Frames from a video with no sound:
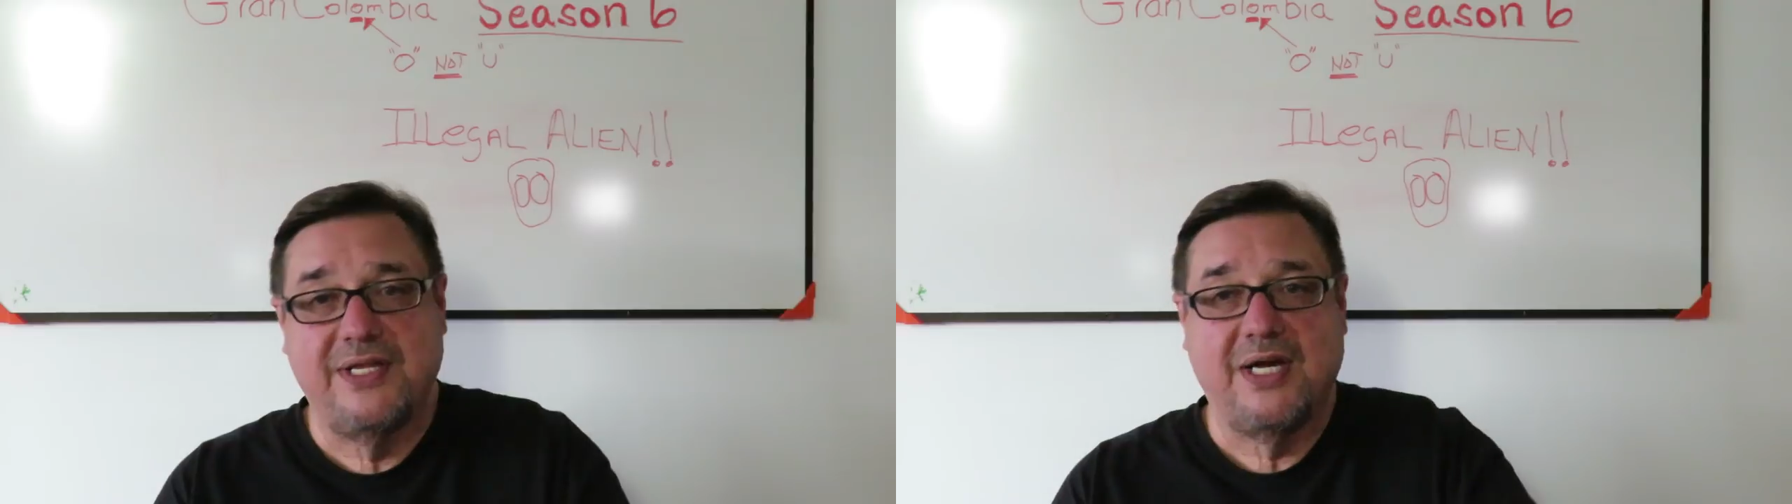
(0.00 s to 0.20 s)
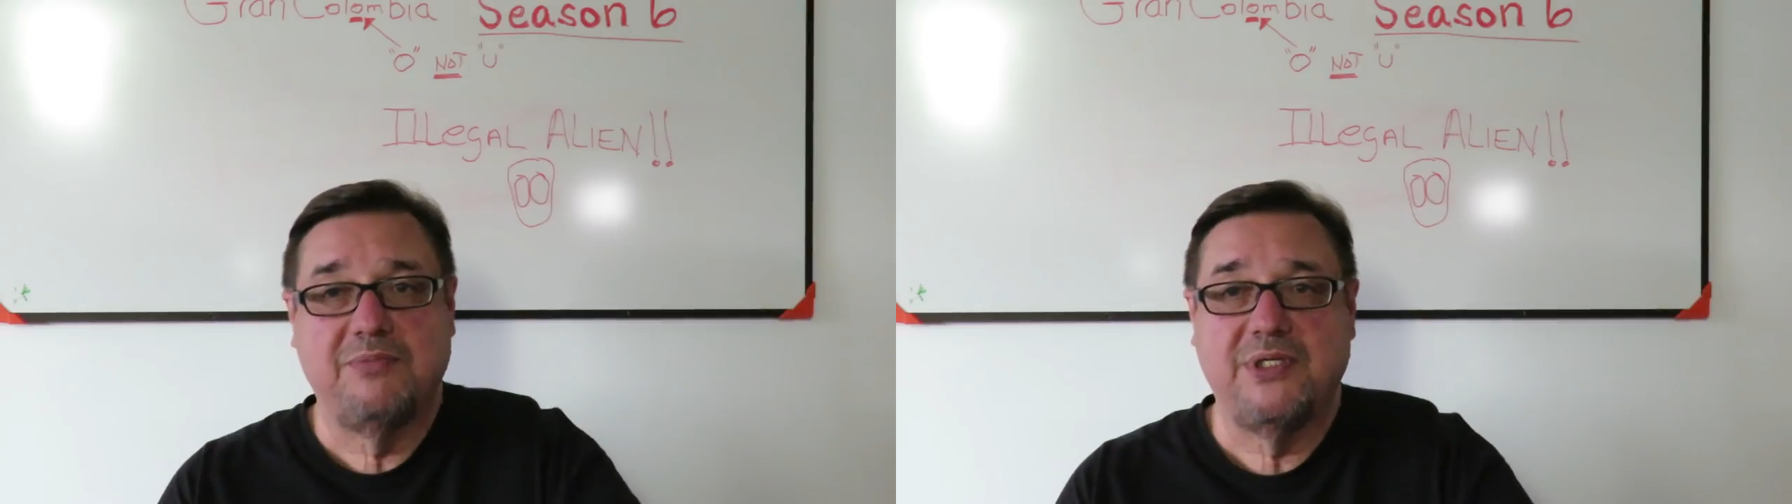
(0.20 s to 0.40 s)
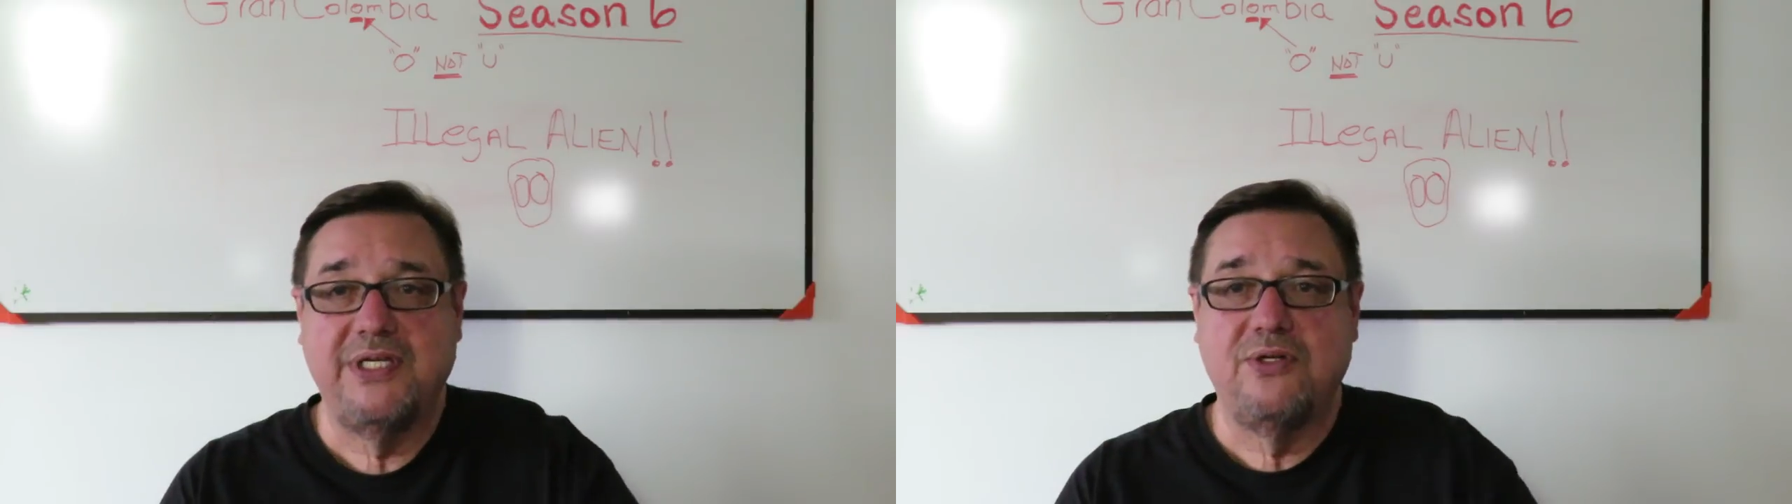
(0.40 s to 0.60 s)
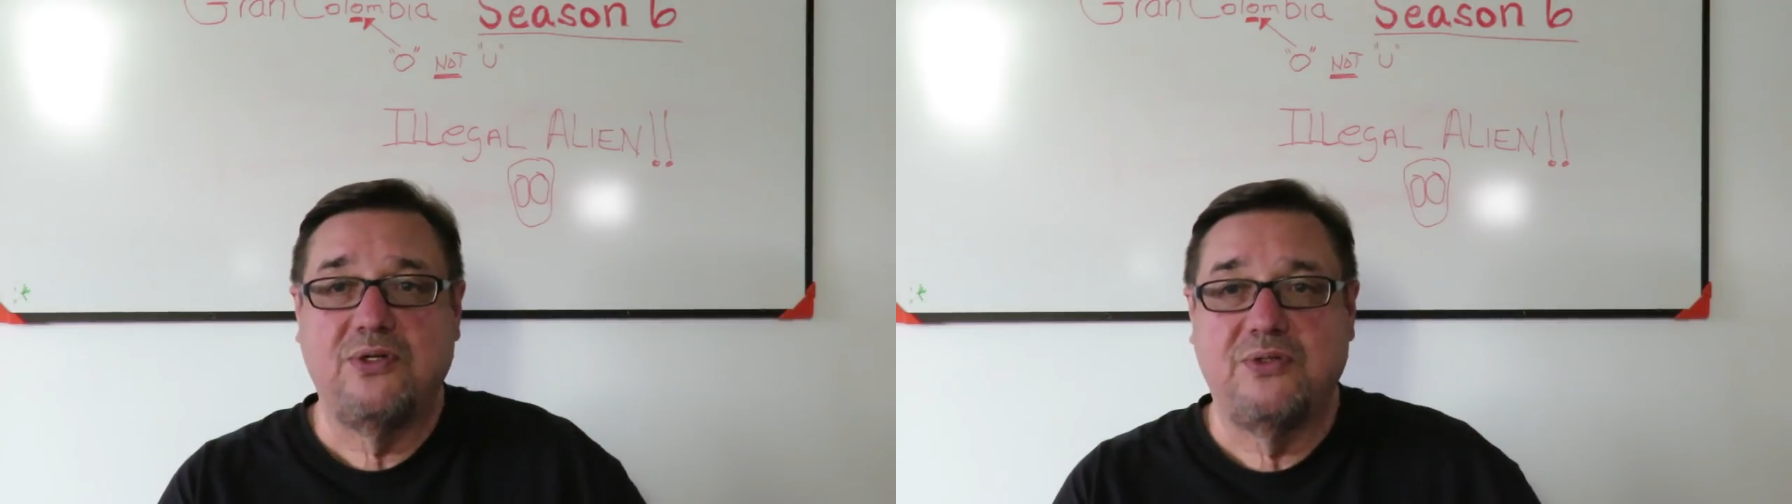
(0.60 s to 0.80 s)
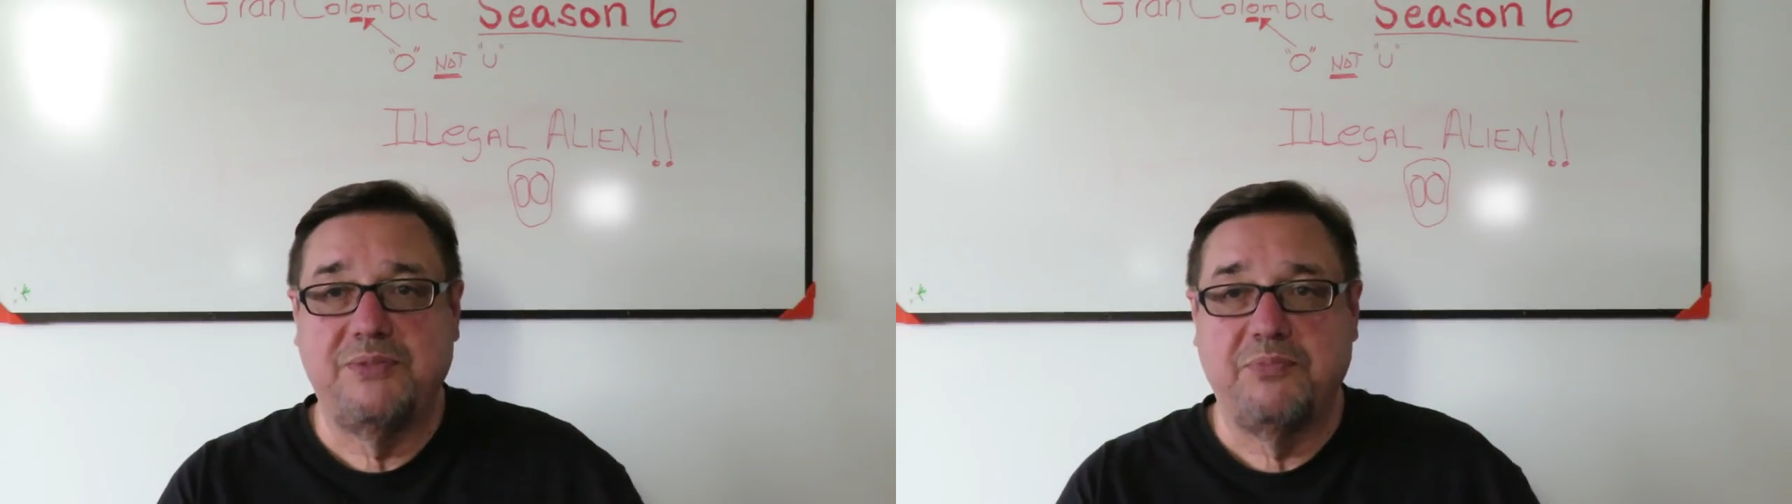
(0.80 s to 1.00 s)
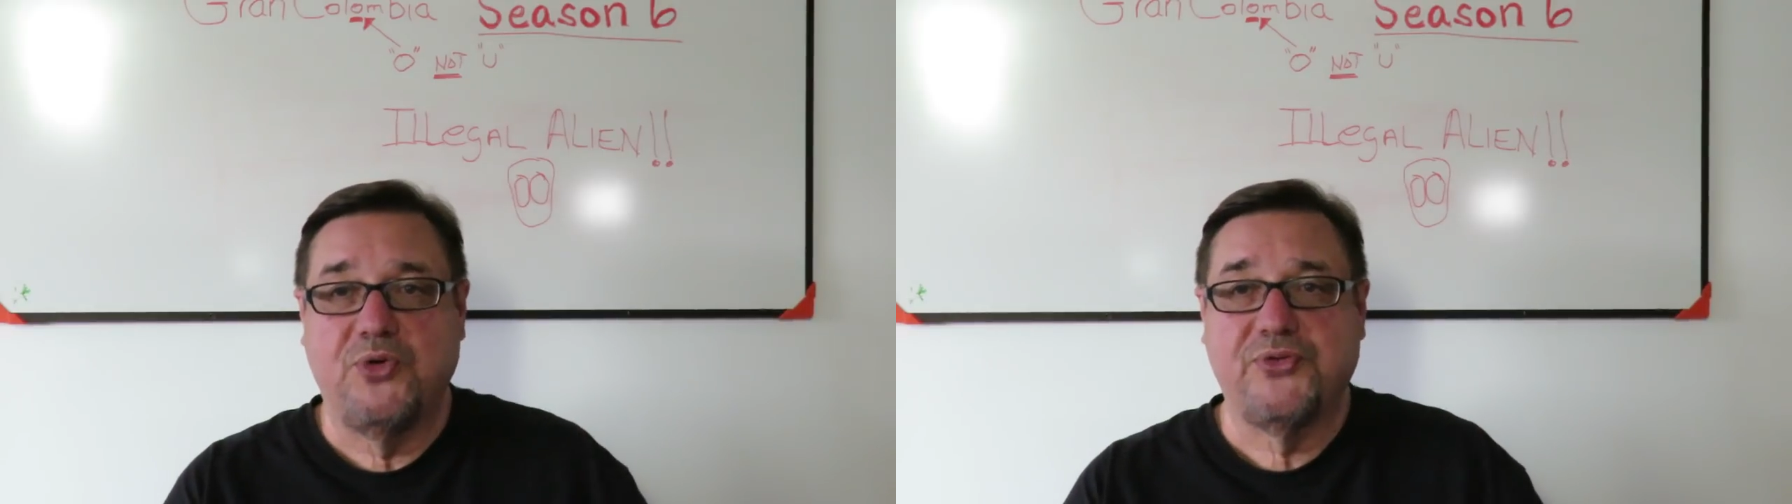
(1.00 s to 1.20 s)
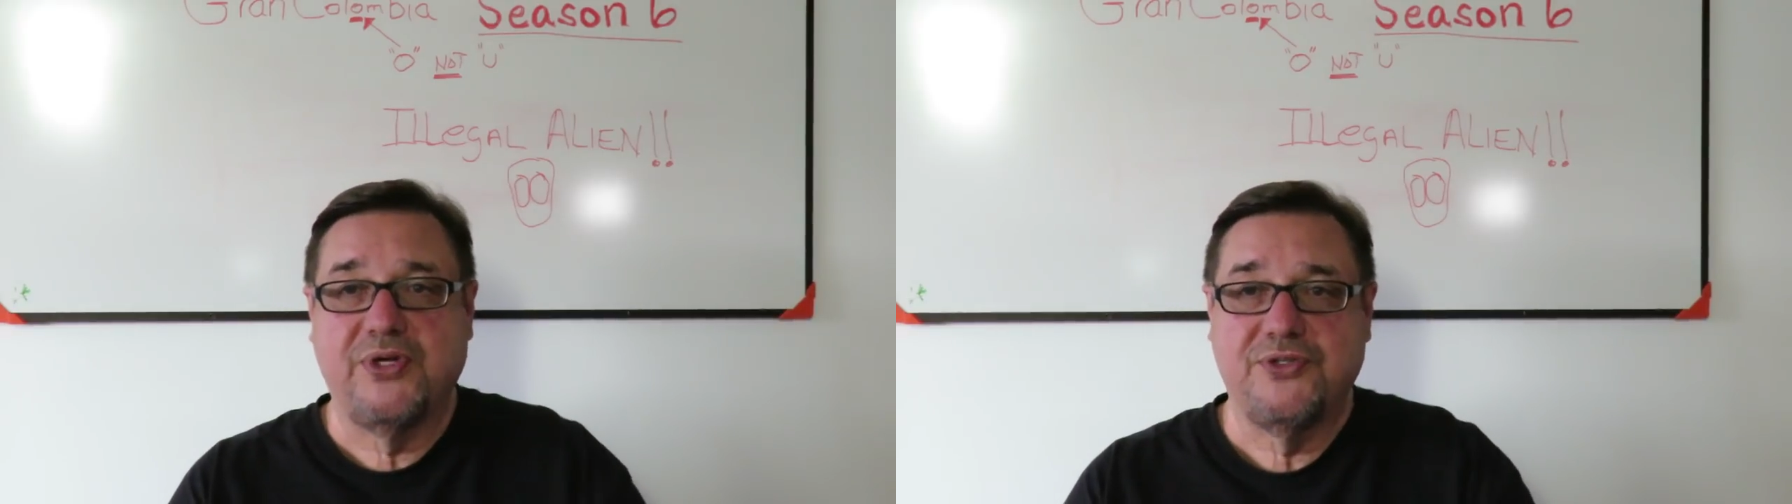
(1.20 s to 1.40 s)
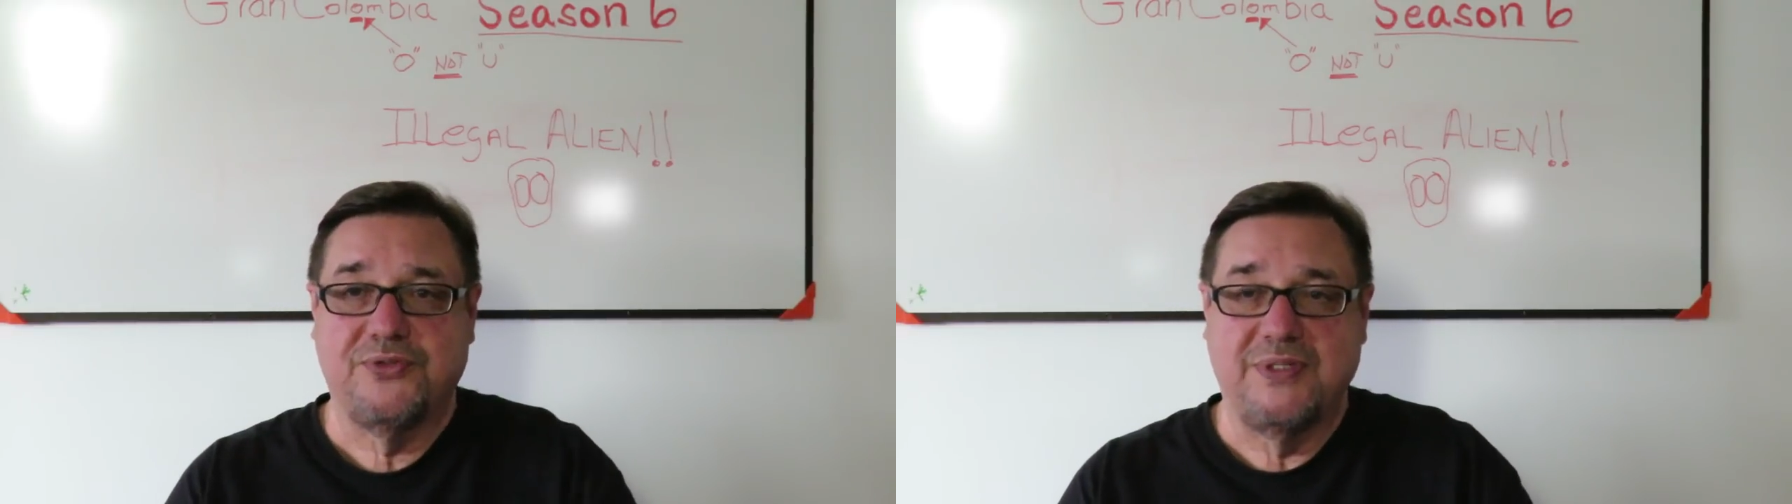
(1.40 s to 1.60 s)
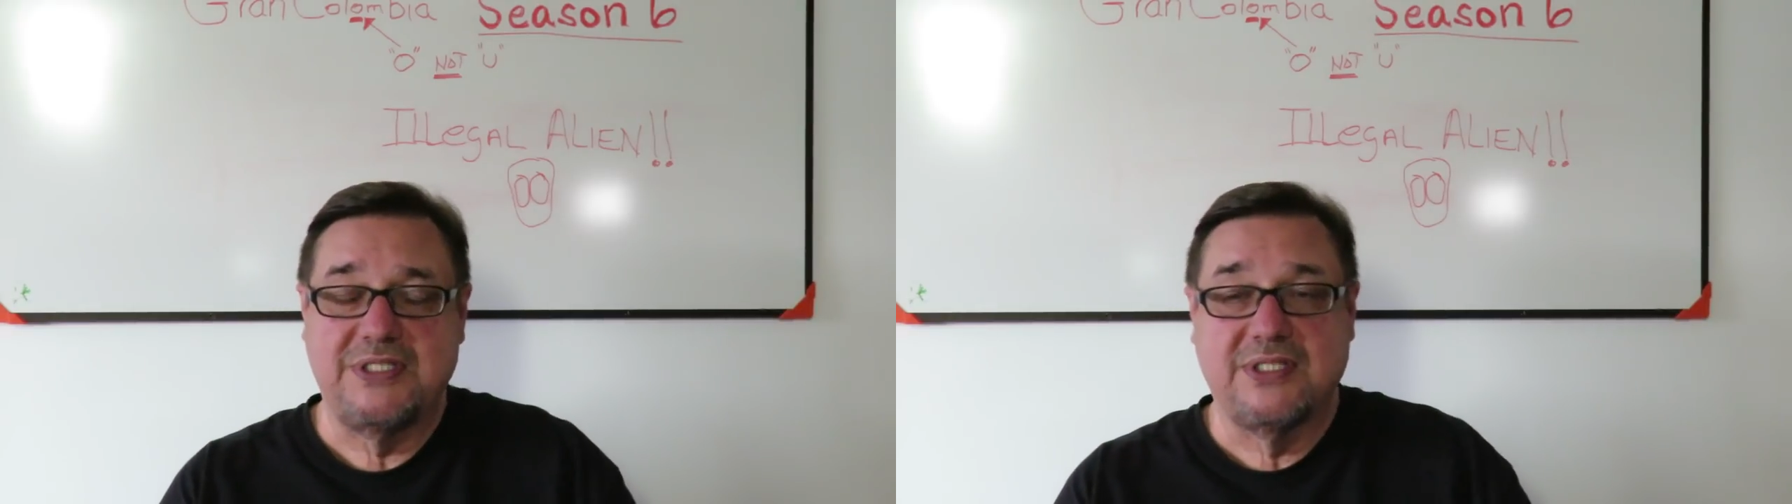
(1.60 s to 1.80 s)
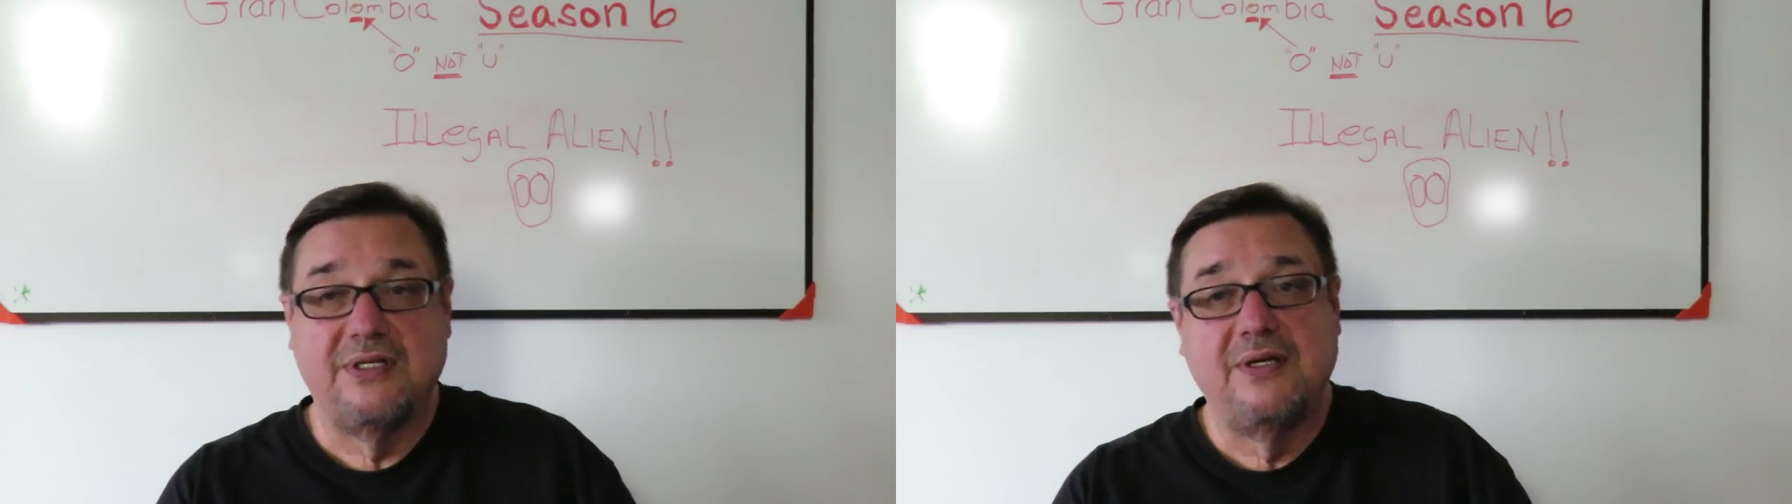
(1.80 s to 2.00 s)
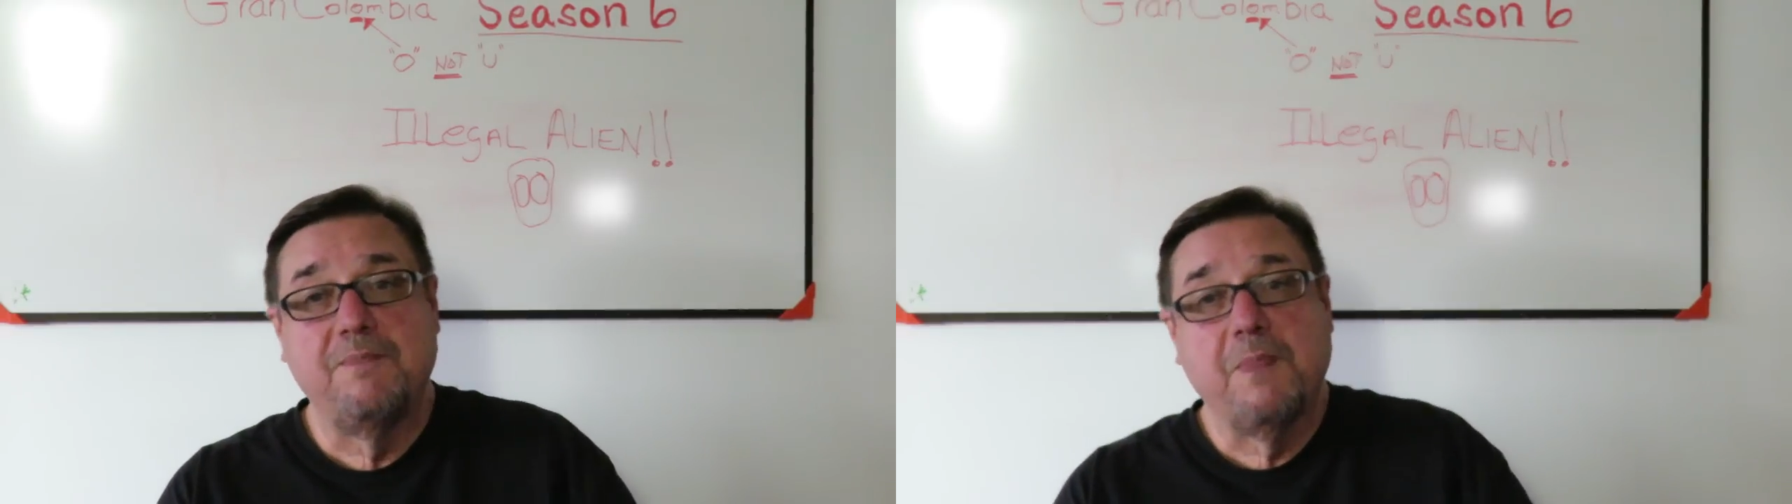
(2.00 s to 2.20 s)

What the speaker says: and then I'm legal in both countries.